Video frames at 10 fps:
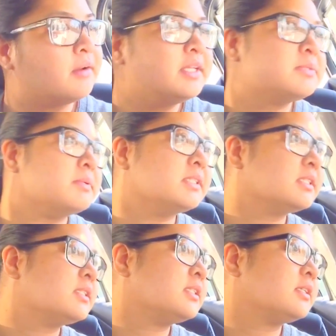all these
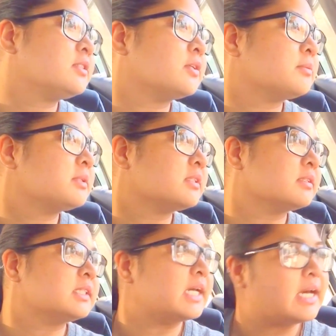businesses here don't open
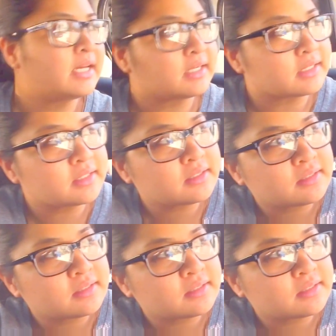till 10.